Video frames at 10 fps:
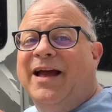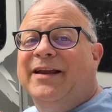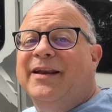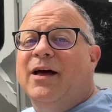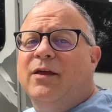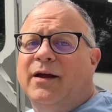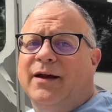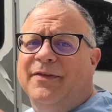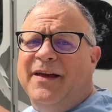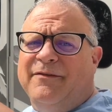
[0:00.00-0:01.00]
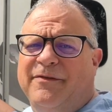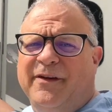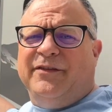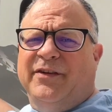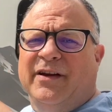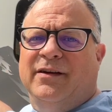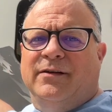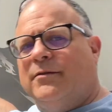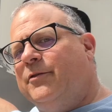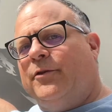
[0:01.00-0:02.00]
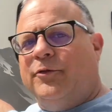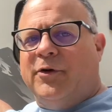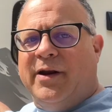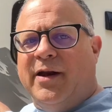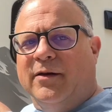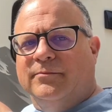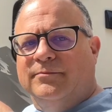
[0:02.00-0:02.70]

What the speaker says: Now that I got that fixed, let's go try it out.